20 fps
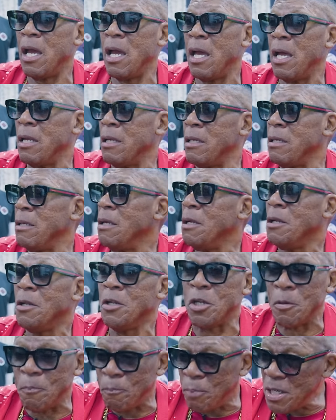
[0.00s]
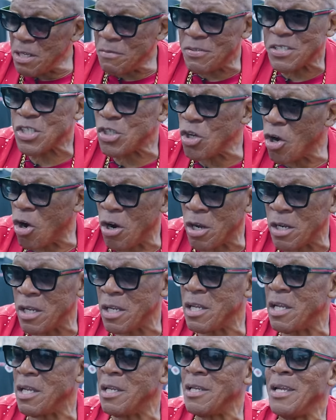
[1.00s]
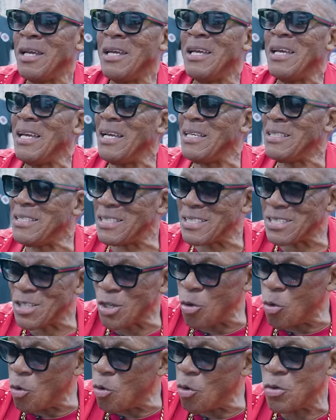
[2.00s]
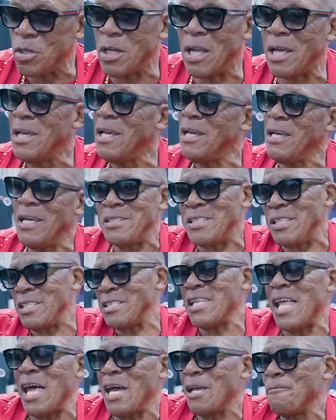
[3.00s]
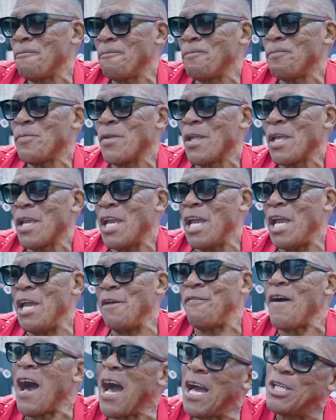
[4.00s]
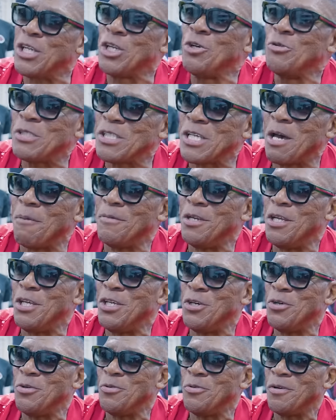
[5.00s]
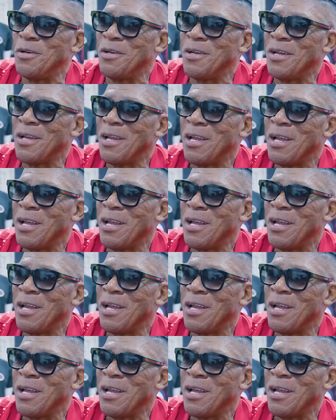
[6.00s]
and the beef started, and it just go on like, it's just like, if I do something to you,